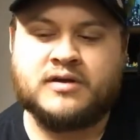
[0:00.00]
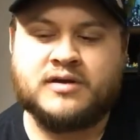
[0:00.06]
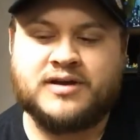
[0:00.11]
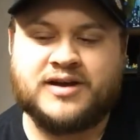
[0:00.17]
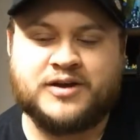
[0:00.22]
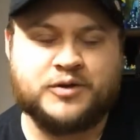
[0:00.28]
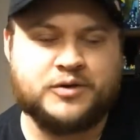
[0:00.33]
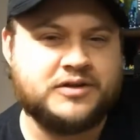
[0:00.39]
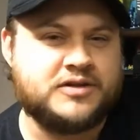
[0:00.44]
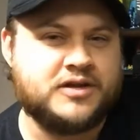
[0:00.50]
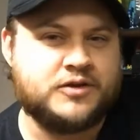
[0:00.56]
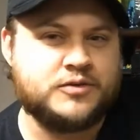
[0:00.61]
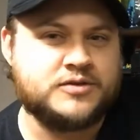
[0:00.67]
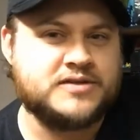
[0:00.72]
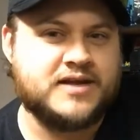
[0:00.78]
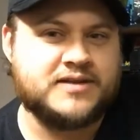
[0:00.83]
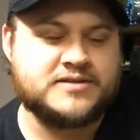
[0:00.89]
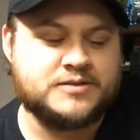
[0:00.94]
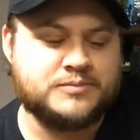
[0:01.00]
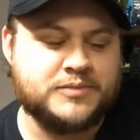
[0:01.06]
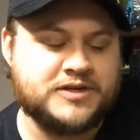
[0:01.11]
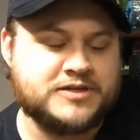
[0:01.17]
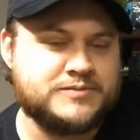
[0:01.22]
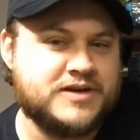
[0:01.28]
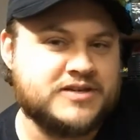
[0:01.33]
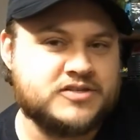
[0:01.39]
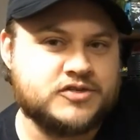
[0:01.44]
I know Nintendo's had some
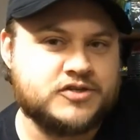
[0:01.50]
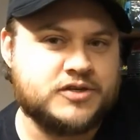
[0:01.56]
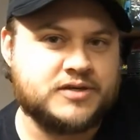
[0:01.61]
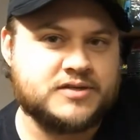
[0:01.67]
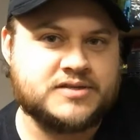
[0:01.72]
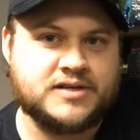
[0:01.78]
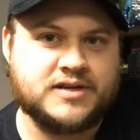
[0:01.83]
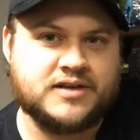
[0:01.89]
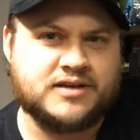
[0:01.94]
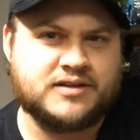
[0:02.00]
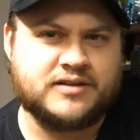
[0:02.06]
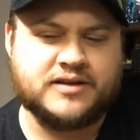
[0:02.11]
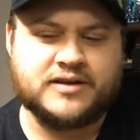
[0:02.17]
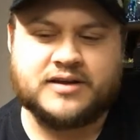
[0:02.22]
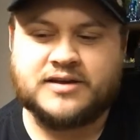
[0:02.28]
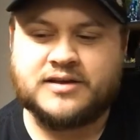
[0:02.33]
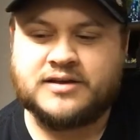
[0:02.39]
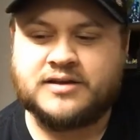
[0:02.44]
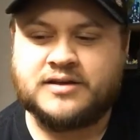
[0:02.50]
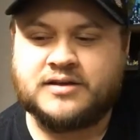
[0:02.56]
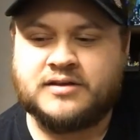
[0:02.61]
mixed messaging saying like,